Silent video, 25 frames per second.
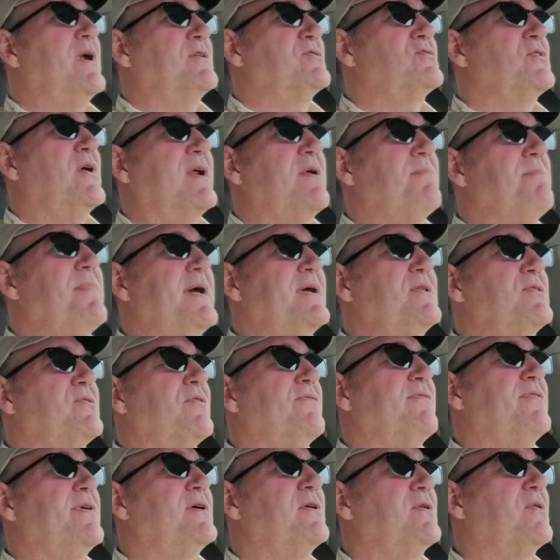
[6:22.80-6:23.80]
to try to make
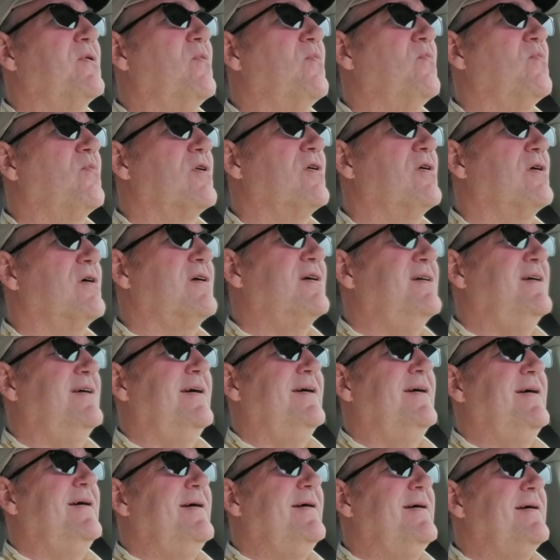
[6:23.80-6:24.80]
their vehicle work.
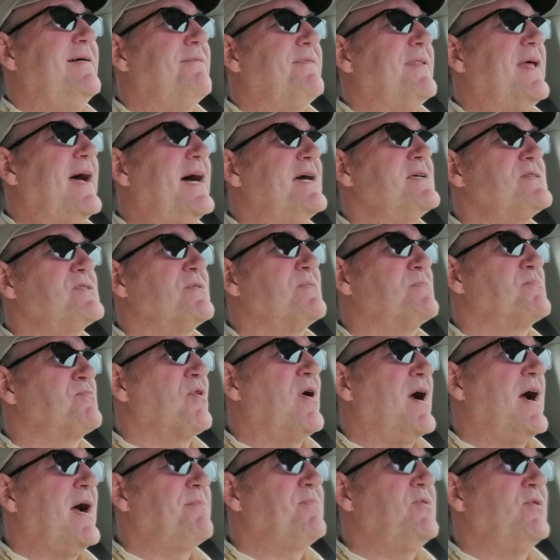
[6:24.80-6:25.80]
I
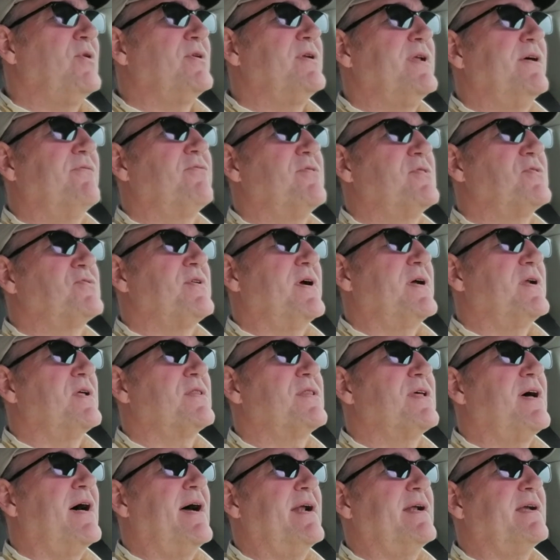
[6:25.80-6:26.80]
subscribe to a different train of
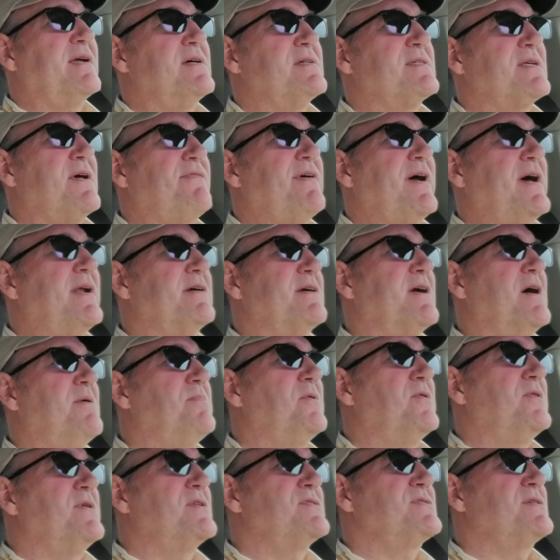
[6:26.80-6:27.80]
thought because I've had a
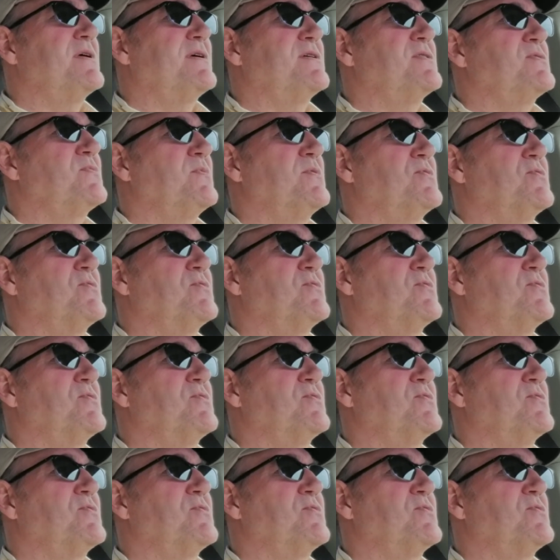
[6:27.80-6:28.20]
couple incidents with